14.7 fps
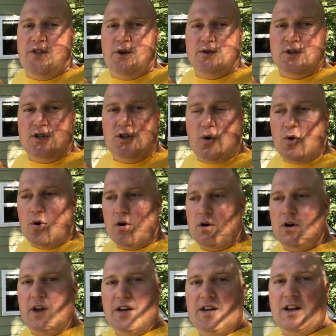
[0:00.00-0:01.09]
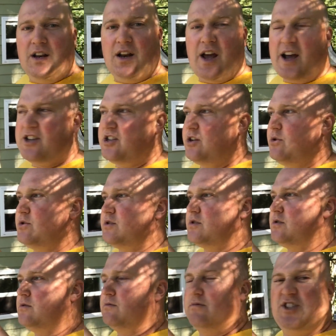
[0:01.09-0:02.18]
There was a door. It
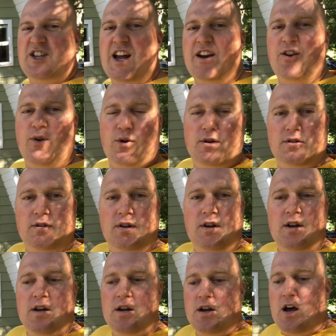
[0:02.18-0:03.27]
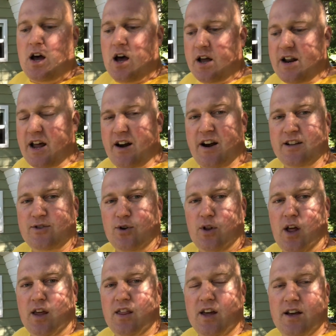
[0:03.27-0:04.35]
was shed doors. Not a nice
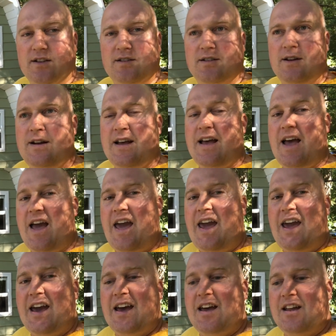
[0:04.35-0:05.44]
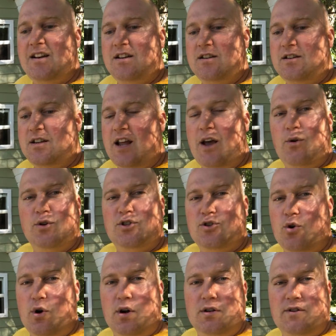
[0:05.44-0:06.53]
door like this. And it was
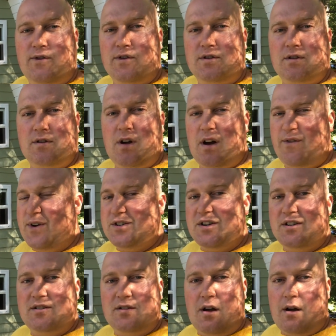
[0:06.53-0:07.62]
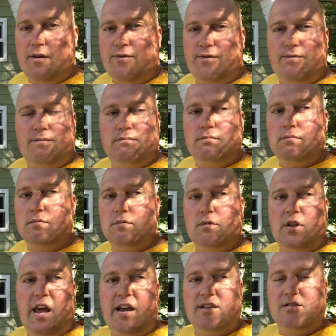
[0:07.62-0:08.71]
storage for fishing stuff,
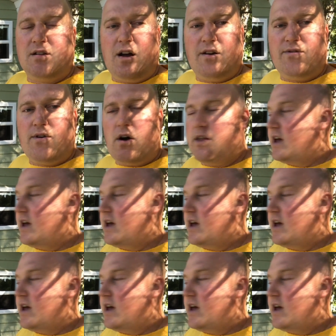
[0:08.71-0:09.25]
lake stuff,